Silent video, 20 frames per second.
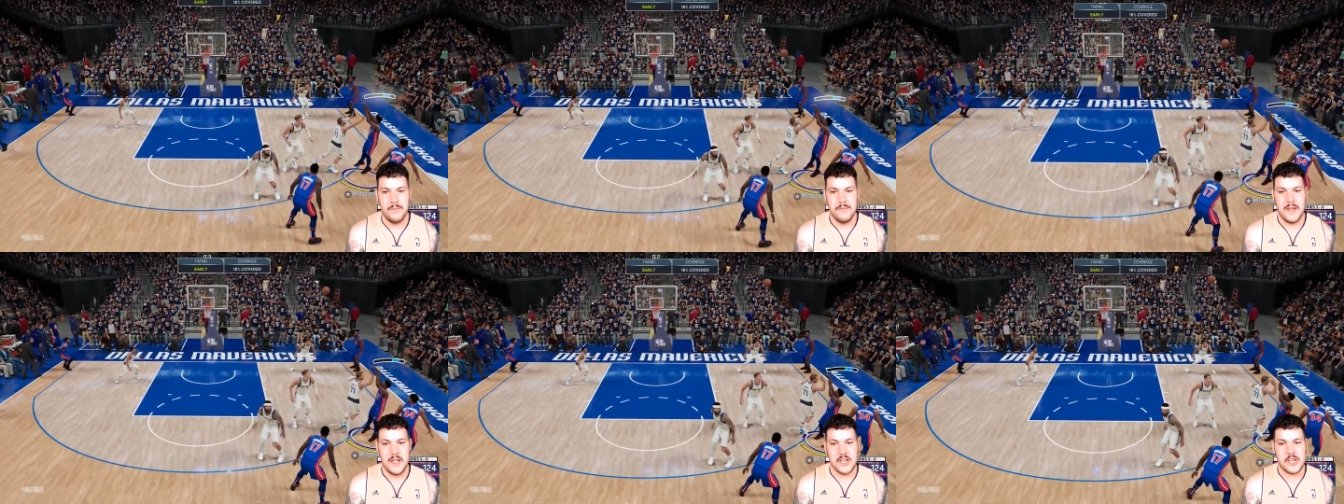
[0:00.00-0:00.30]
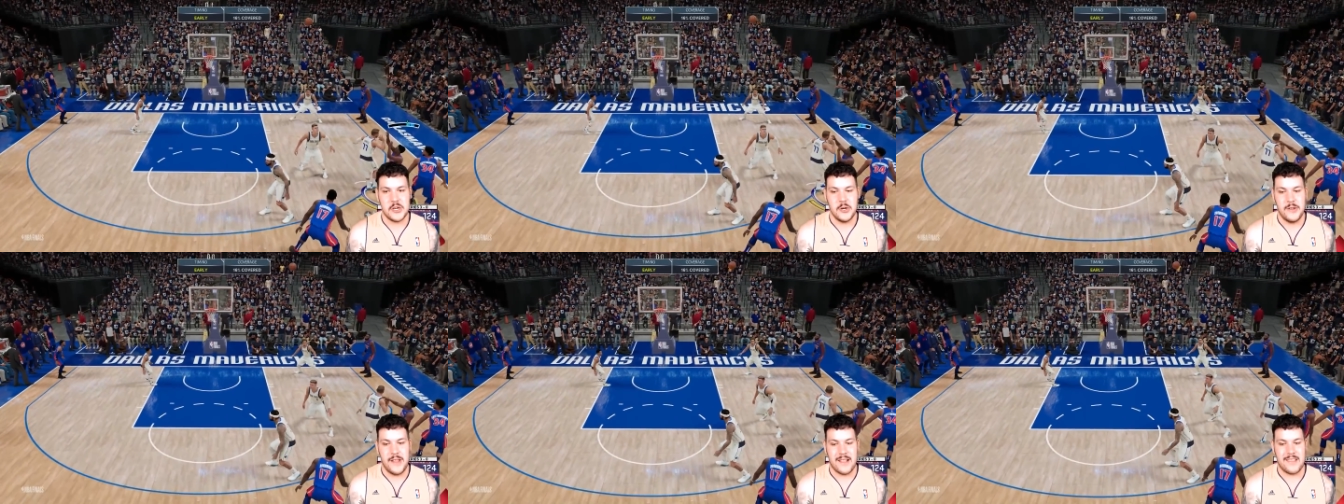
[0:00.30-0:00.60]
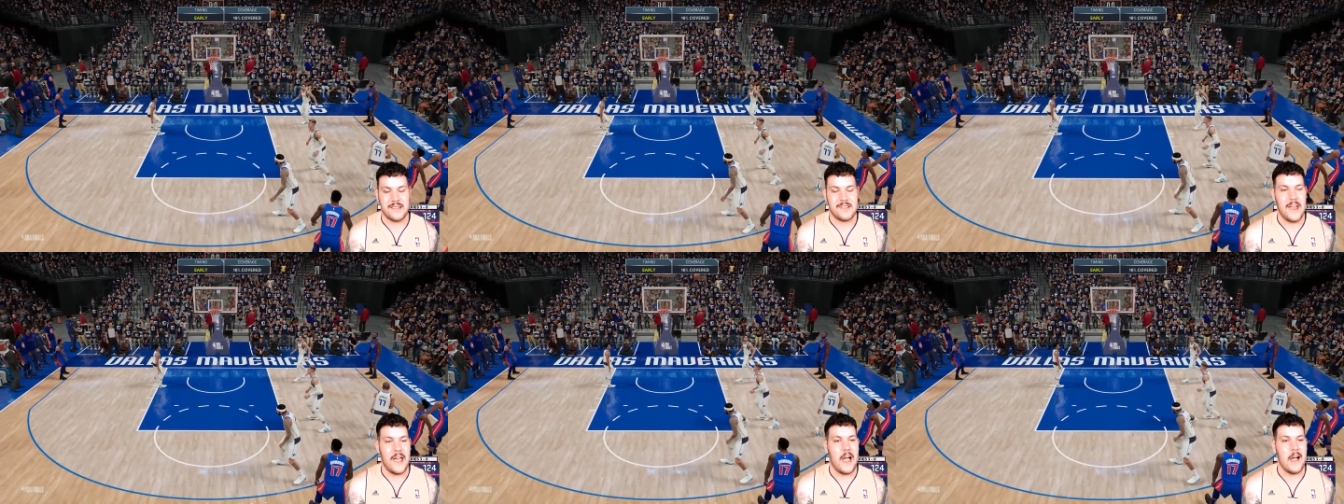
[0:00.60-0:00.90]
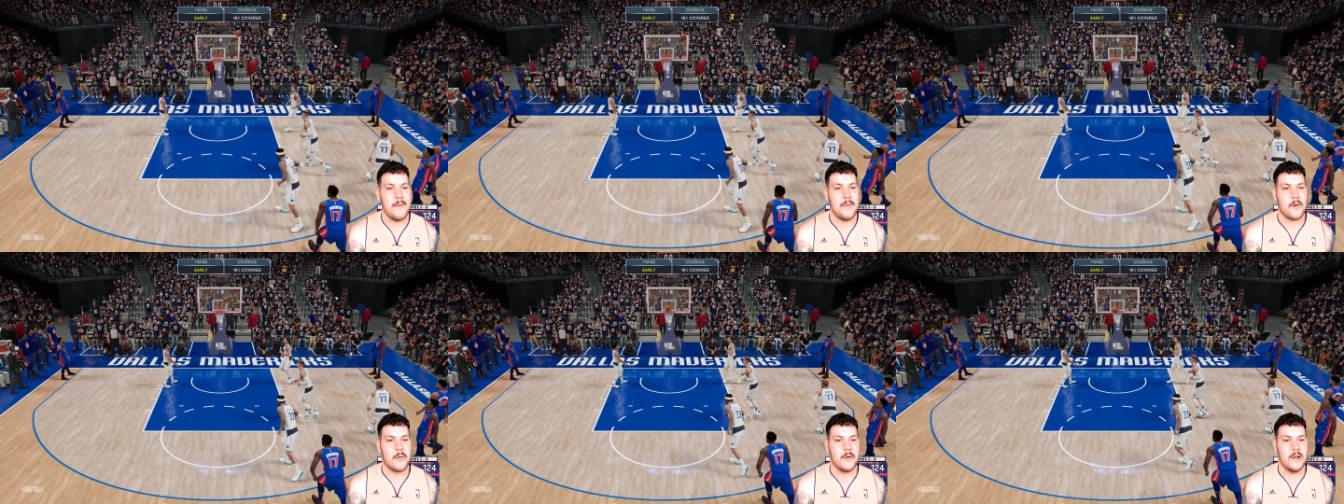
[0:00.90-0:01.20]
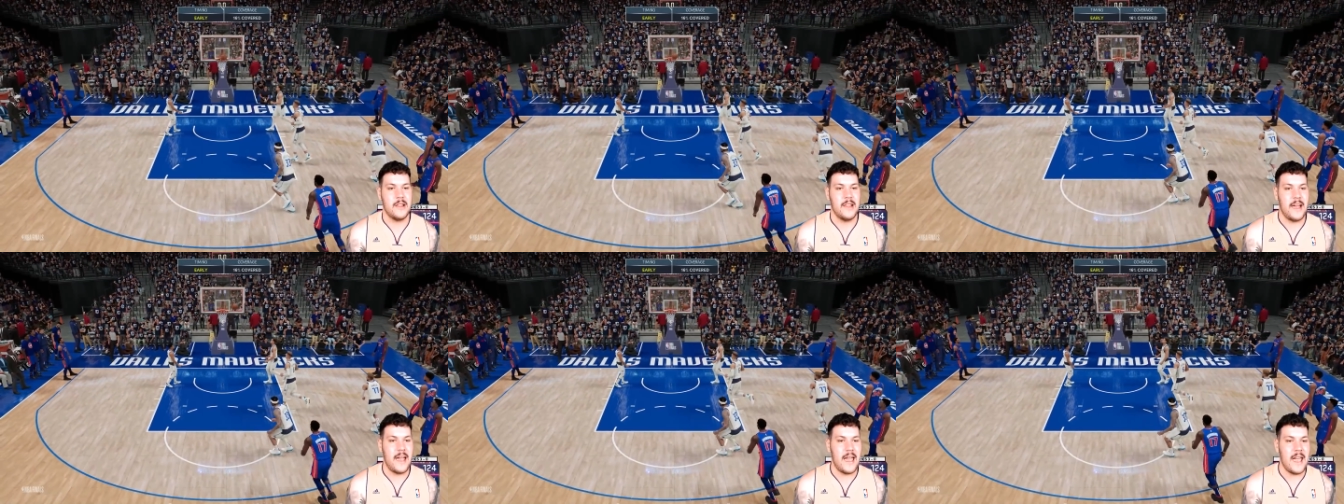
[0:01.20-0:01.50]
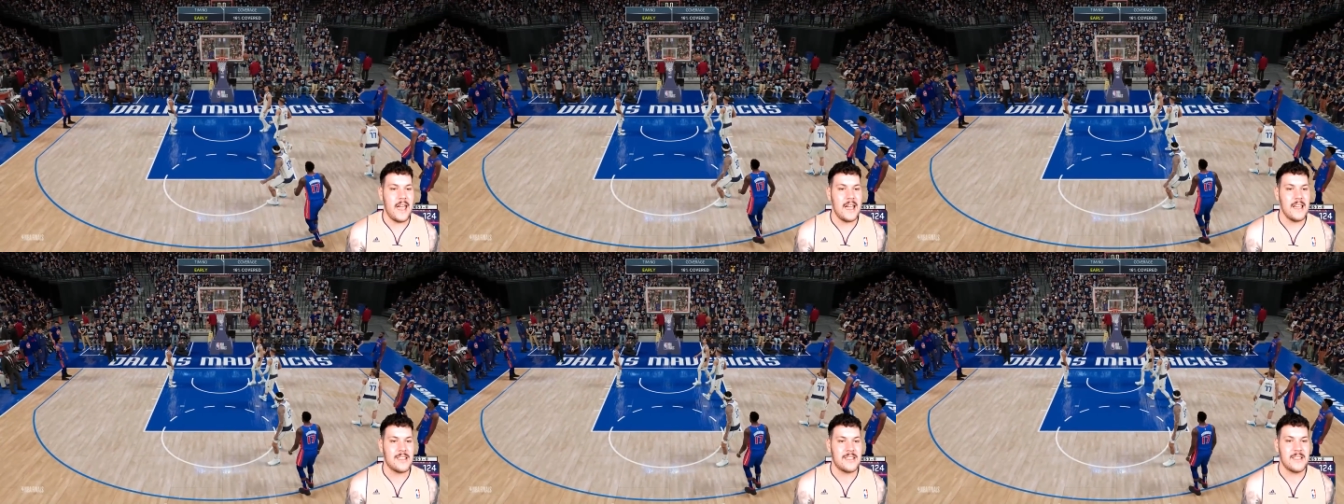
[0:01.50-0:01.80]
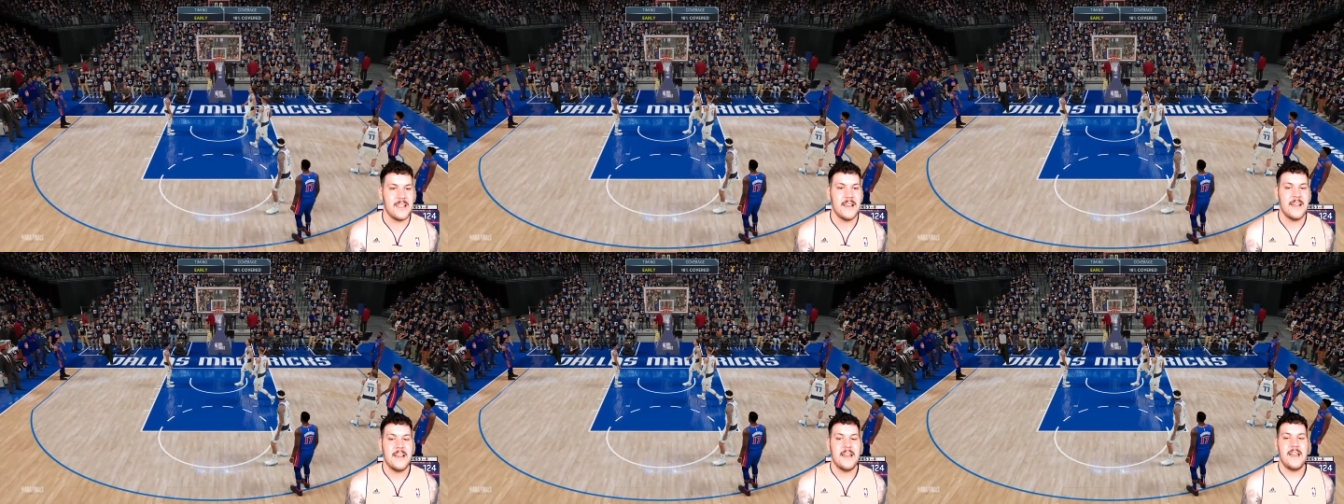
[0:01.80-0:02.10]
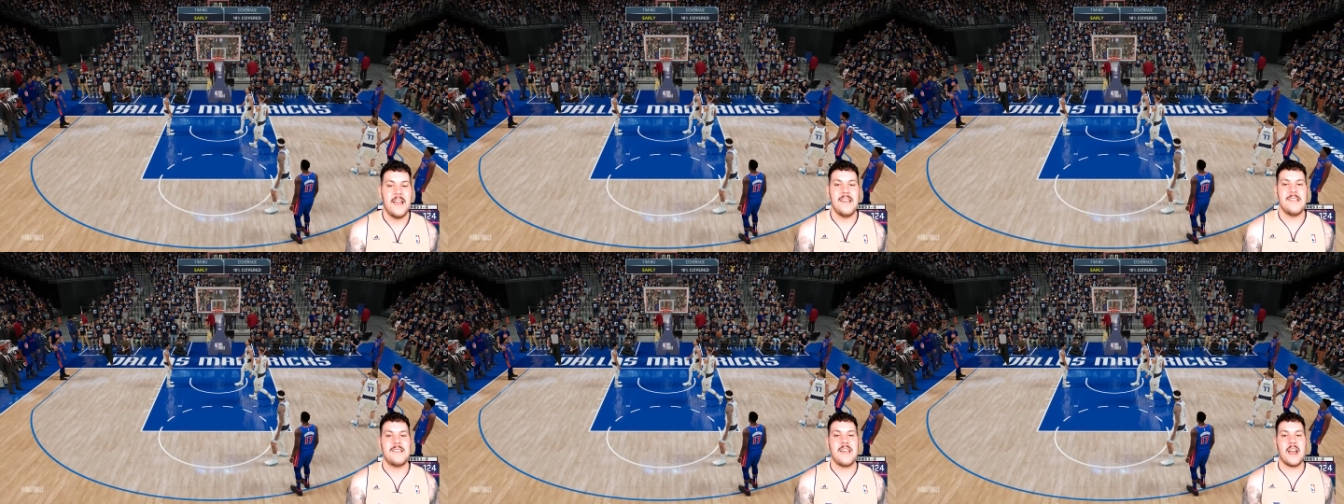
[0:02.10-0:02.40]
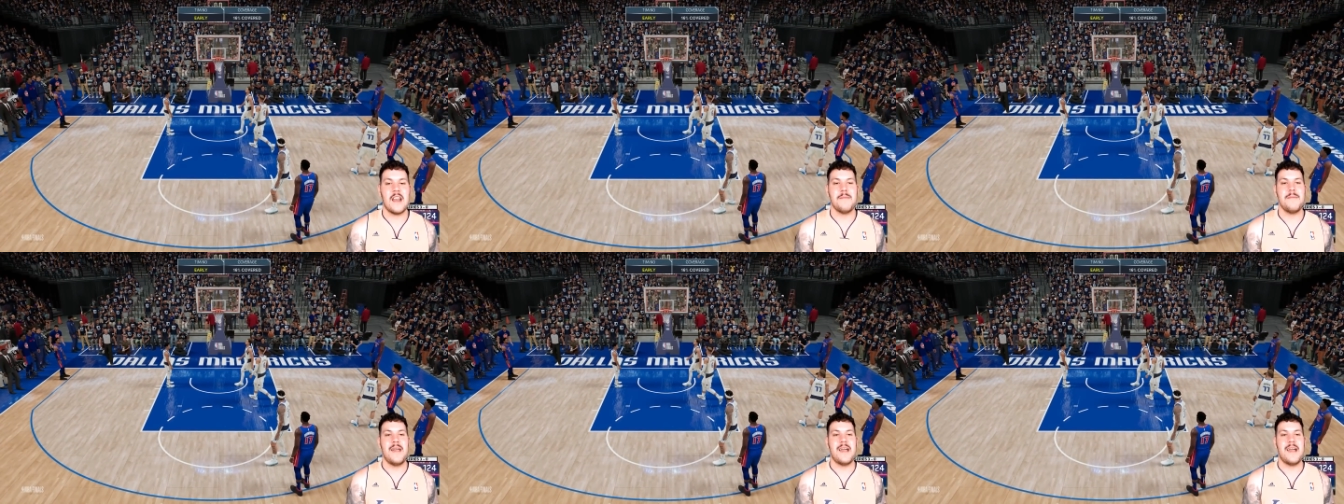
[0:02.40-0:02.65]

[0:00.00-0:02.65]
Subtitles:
That's a terrible release. He's going to